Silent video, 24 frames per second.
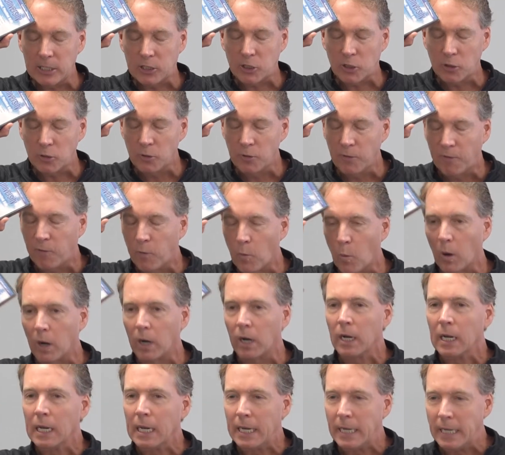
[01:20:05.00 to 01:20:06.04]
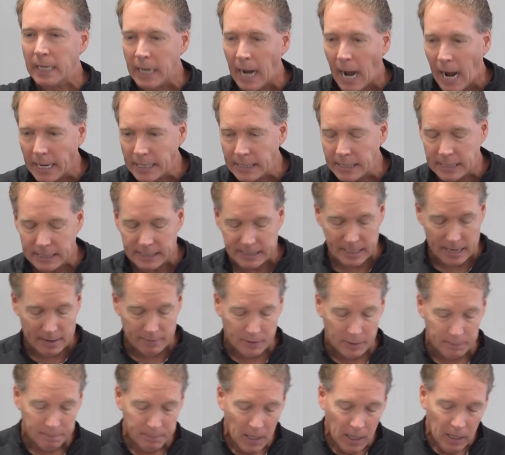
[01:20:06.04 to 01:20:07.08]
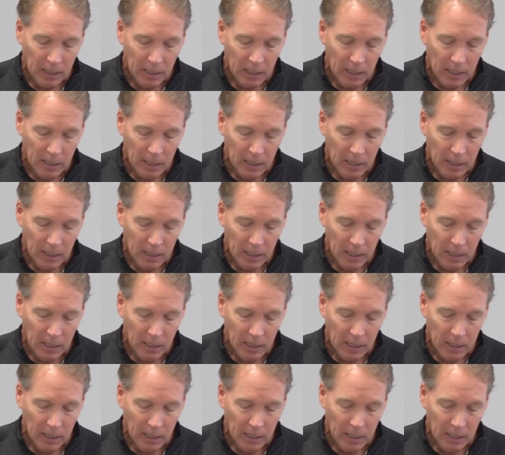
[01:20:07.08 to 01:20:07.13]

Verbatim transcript: two for ninety-seven.